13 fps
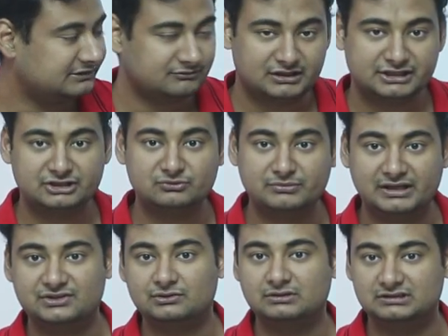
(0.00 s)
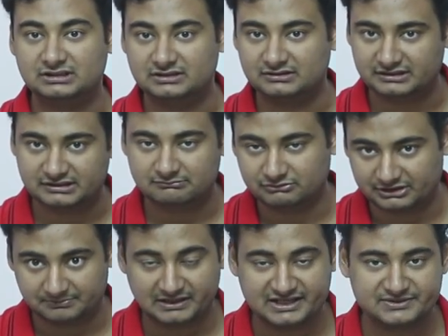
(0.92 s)
they wanted to make sure the re
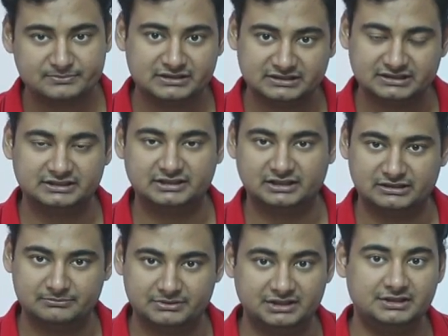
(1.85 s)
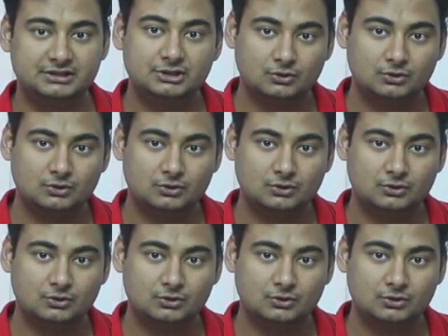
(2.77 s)
replacement that they're gonna build